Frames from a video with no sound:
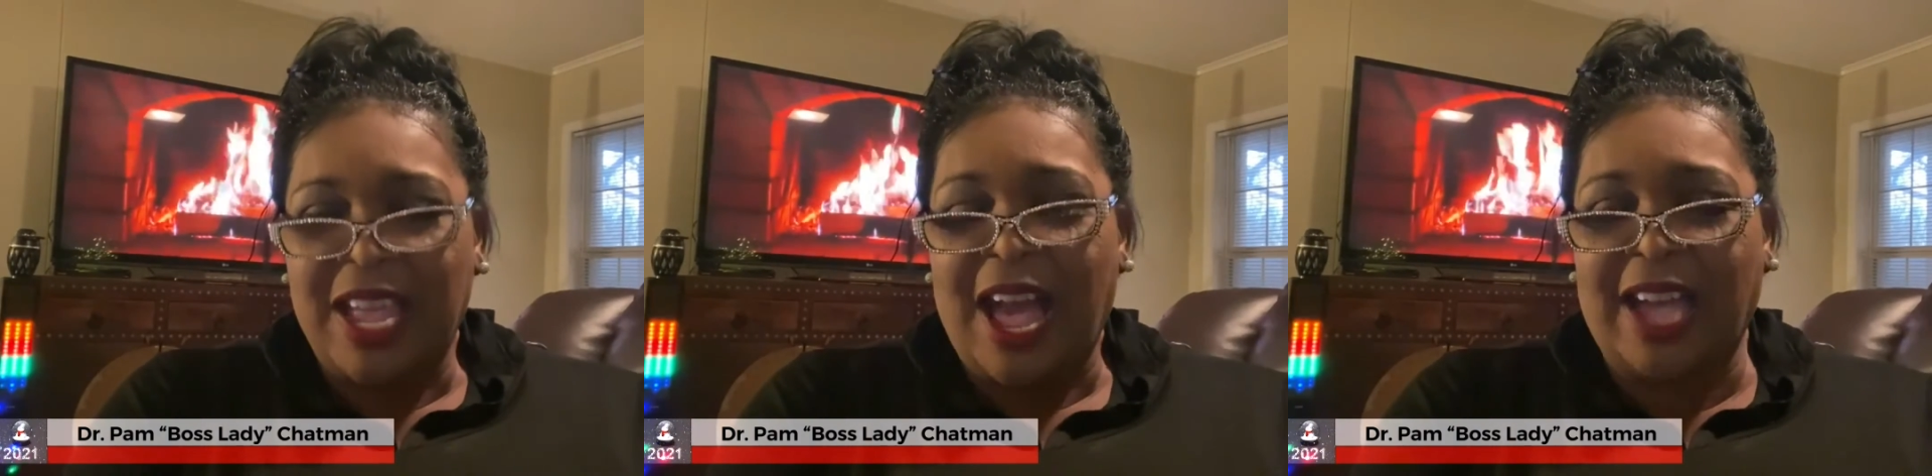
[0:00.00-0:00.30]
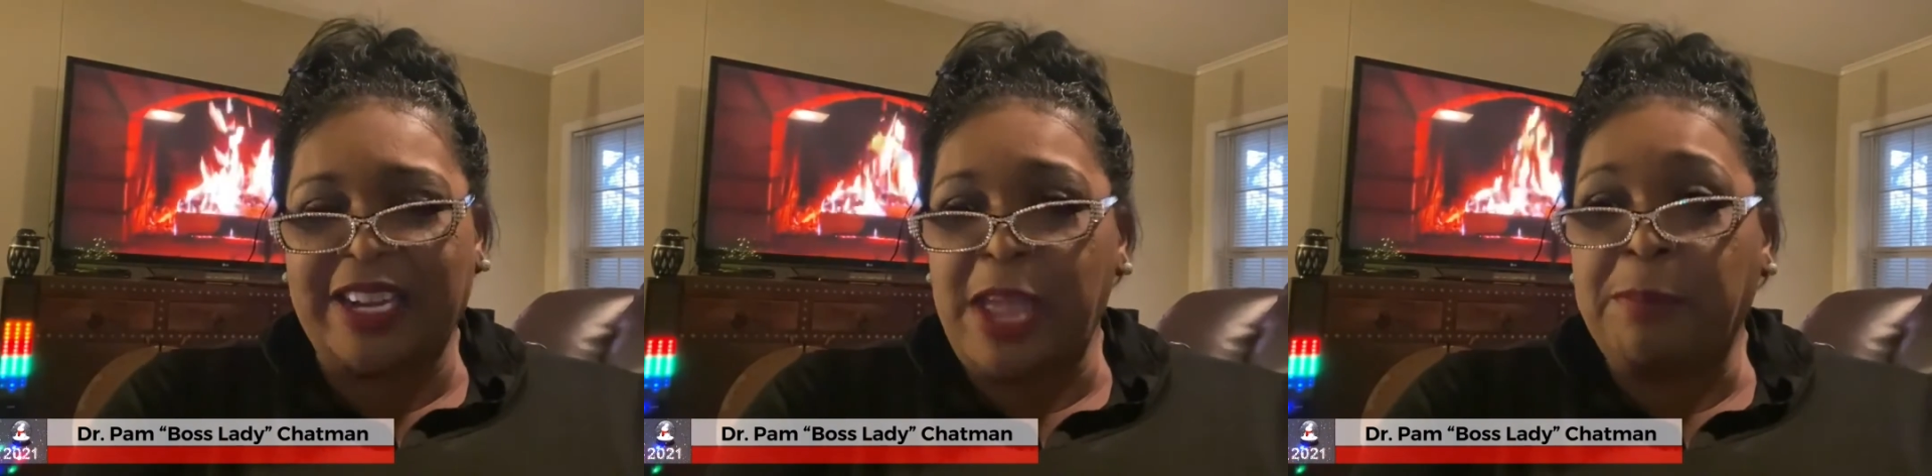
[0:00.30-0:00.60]

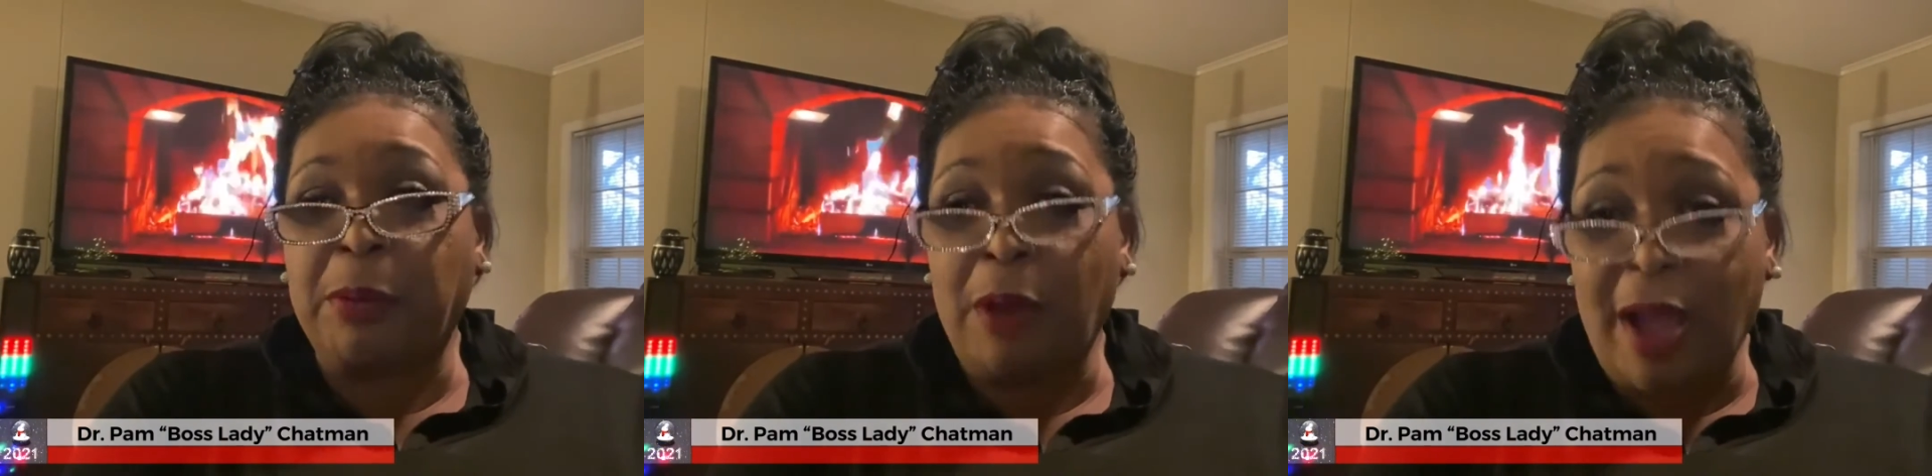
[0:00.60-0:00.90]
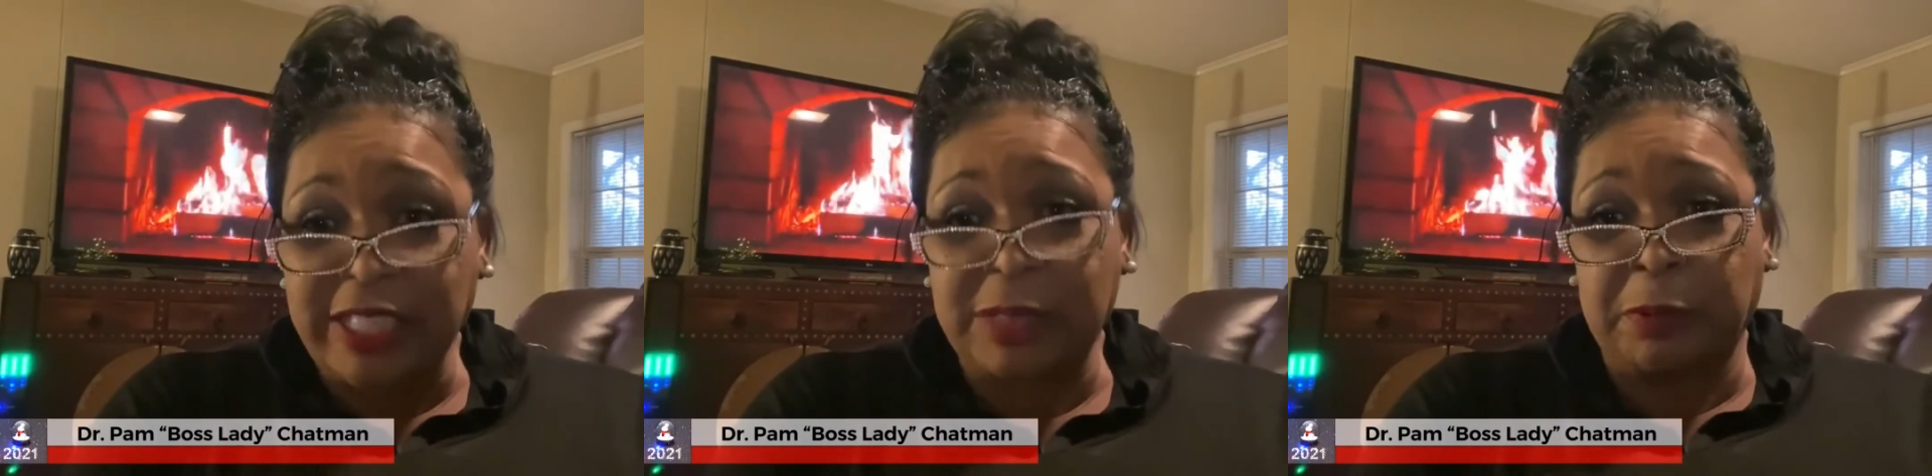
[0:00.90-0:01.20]
and a
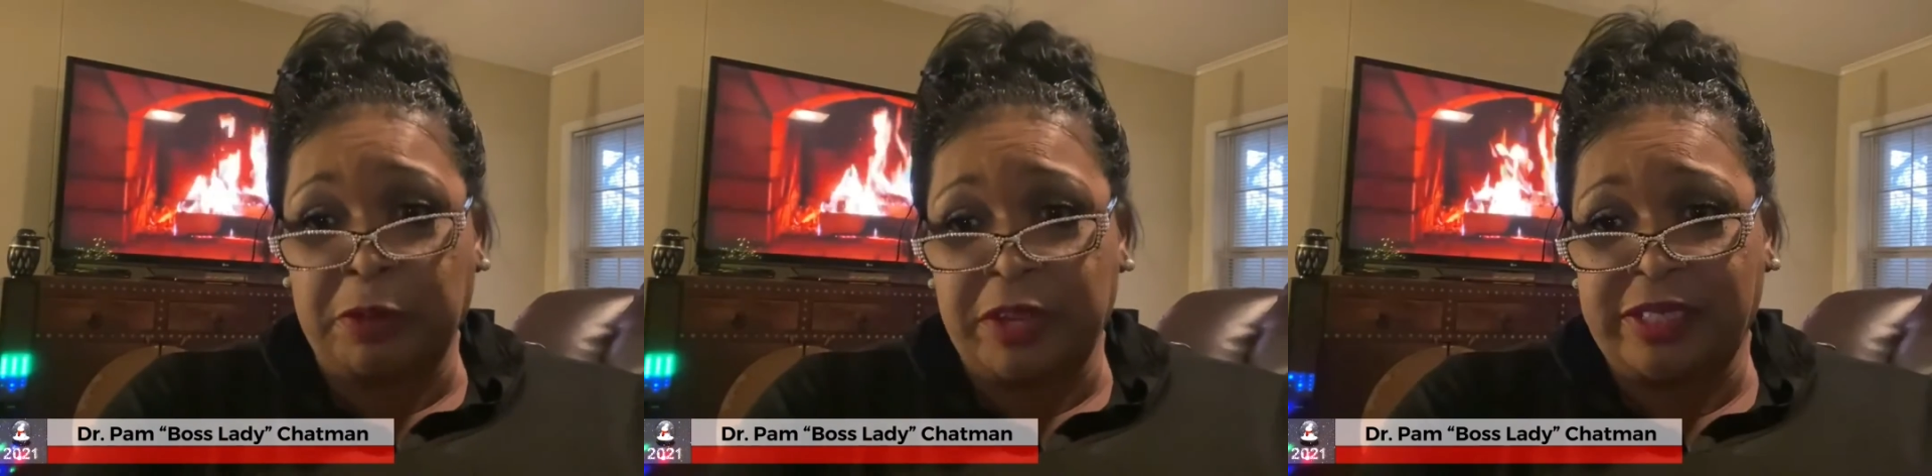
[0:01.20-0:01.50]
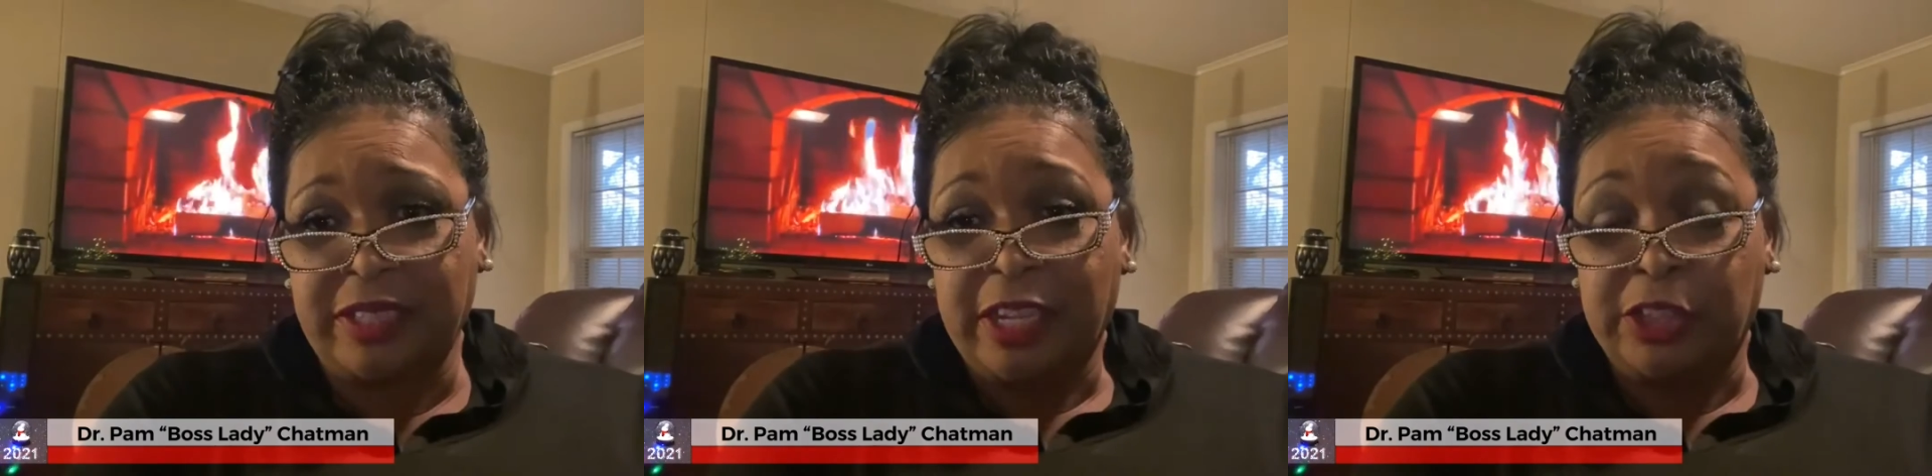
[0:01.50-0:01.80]

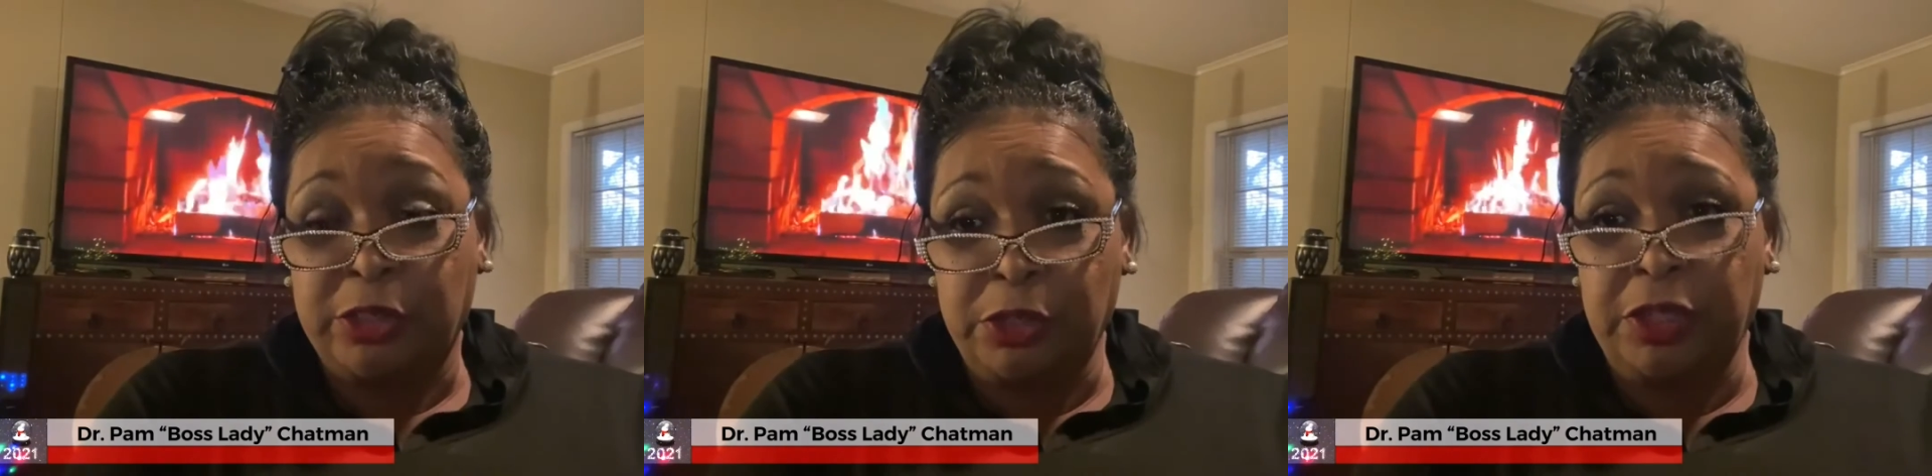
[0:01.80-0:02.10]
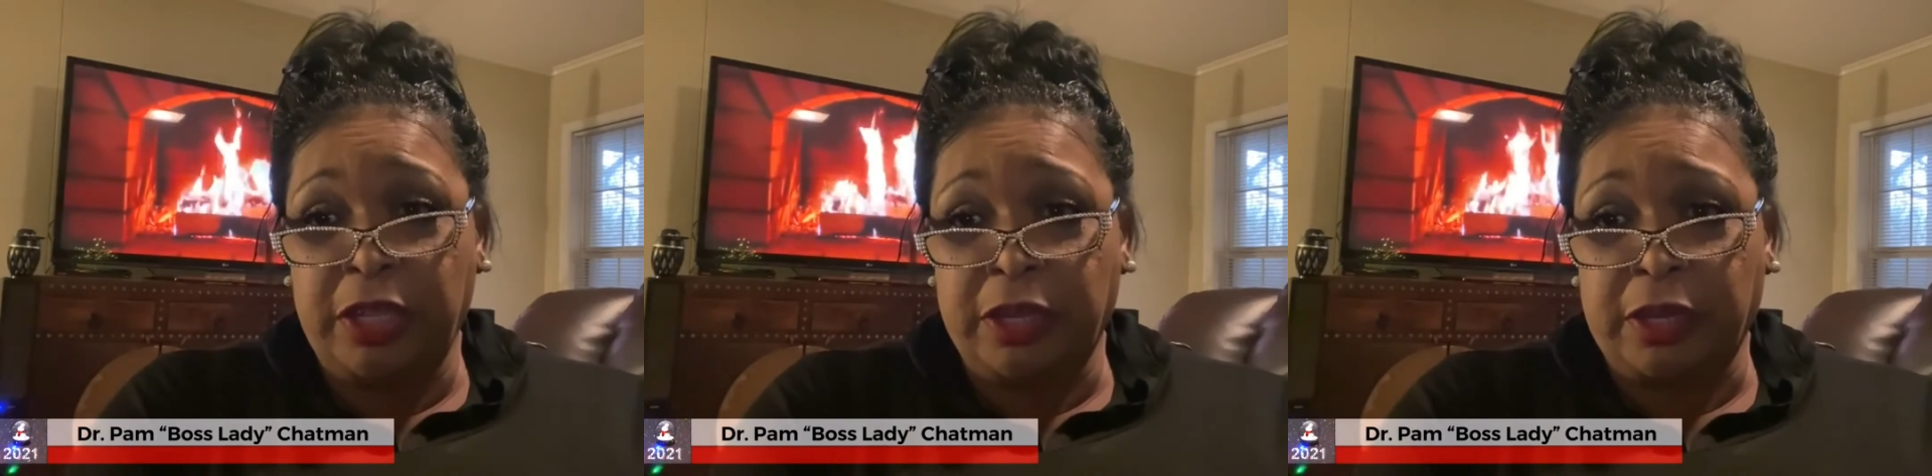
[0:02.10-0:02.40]
prosperous New
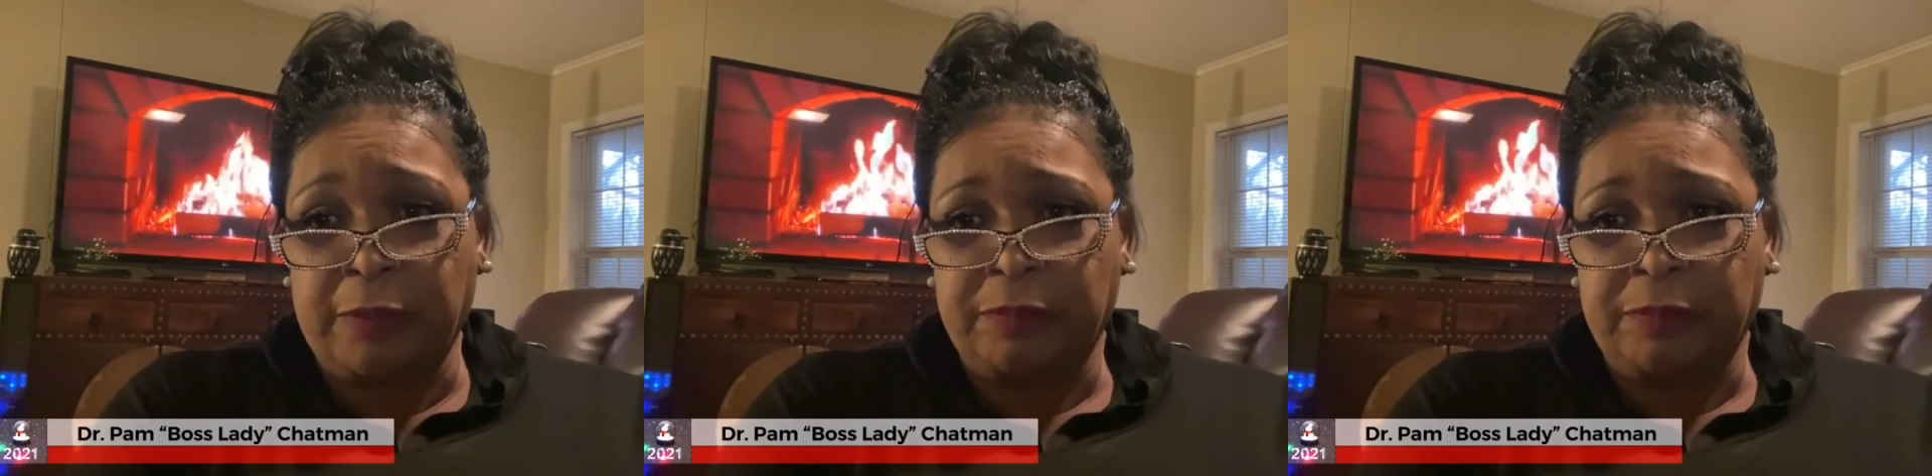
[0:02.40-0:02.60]
Year.